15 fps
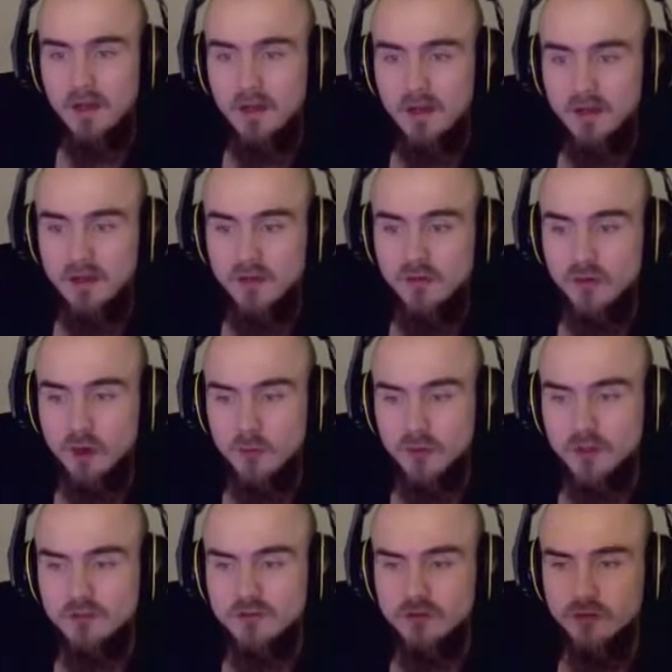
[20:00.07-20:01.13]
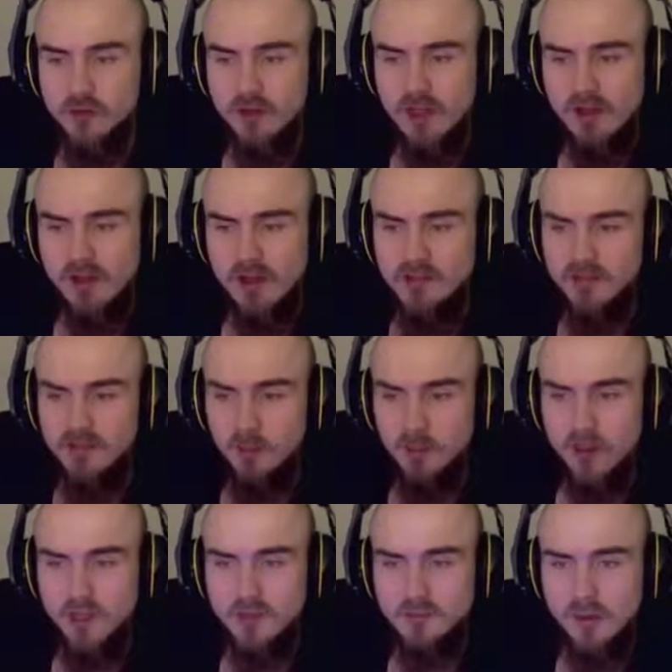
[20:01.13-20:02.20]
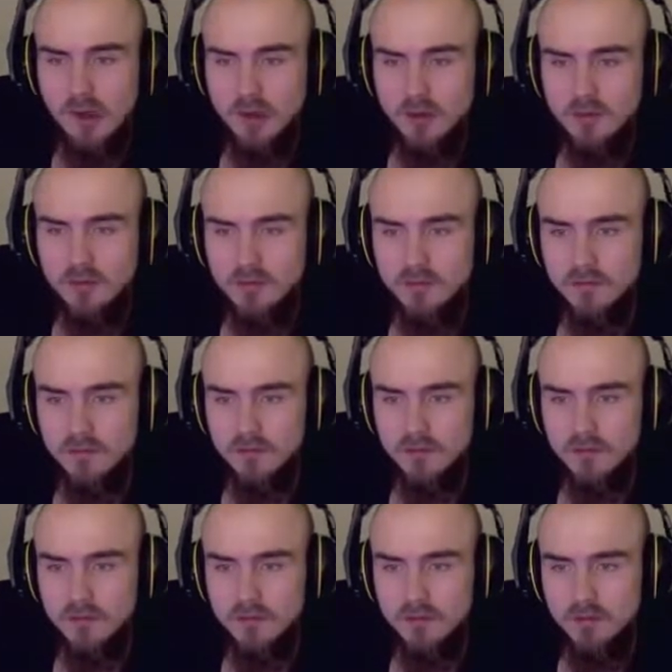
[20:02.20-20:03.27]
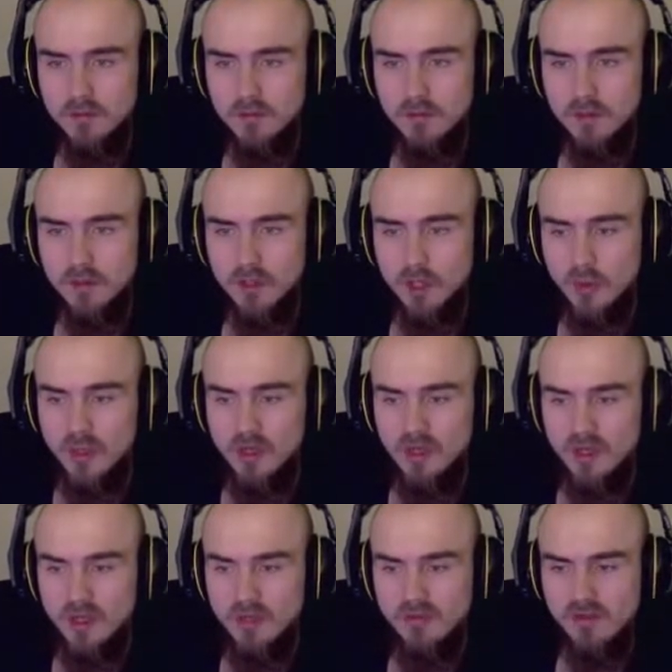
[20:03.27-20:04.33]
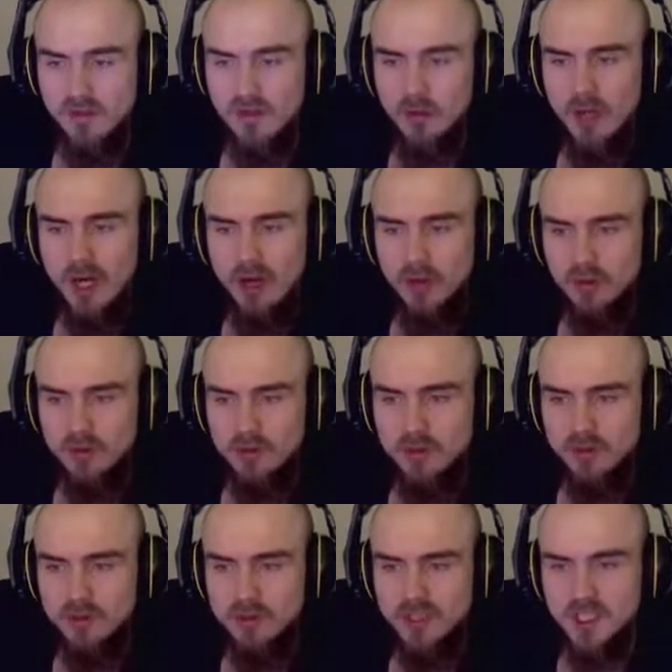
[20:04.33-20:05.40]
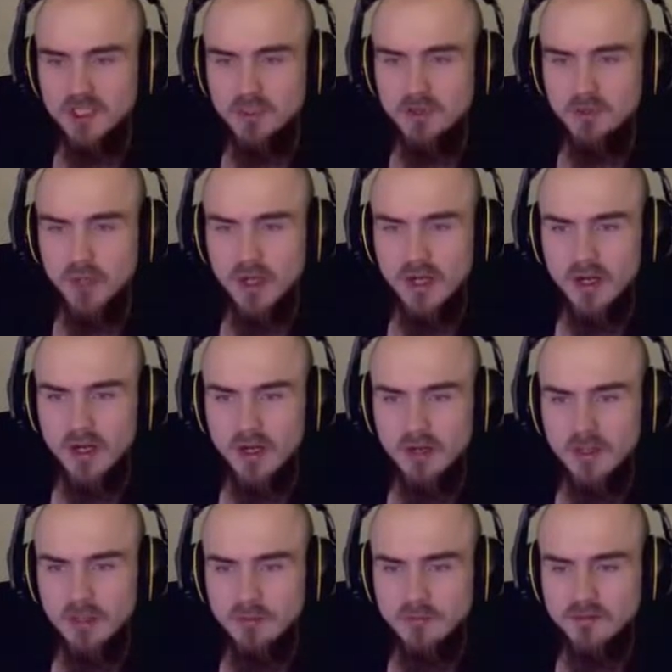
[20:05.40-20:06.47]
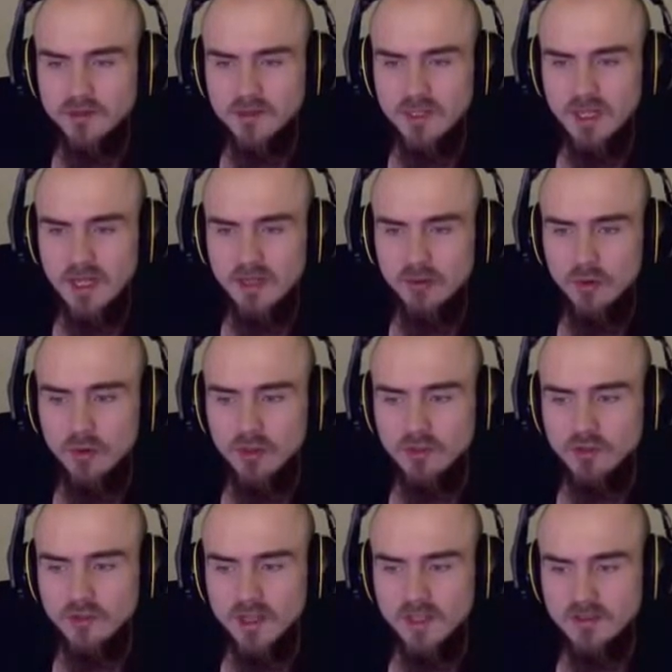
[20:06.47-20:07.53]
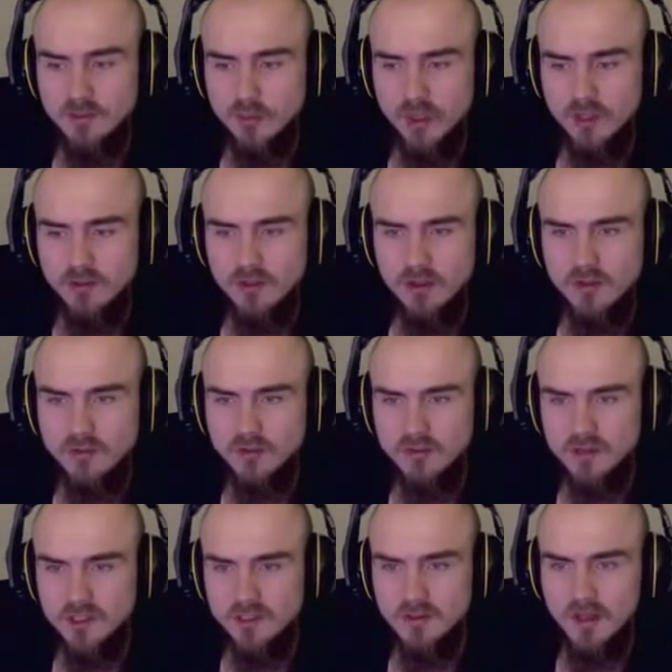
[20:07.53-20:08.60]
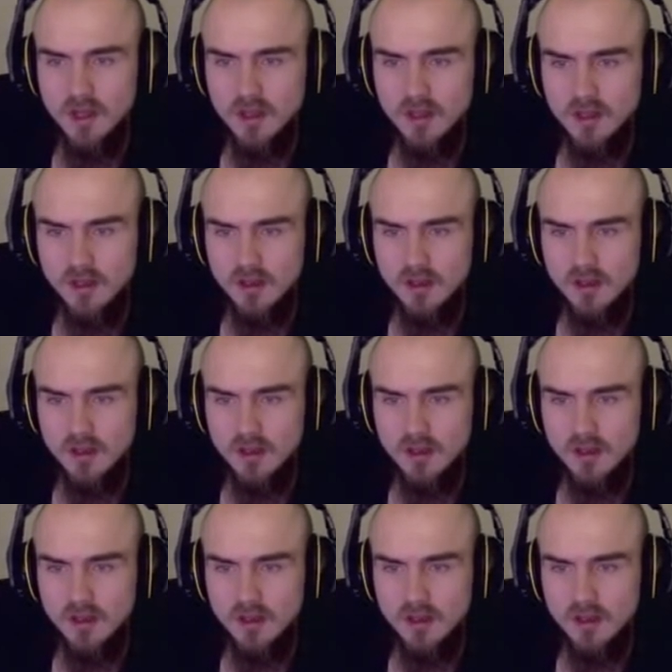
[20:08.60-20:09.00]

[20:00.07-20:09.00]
if you open the store, that takes up 1 as well. Oh, and if you go out just to buy items, that also takes up 1 slot, just like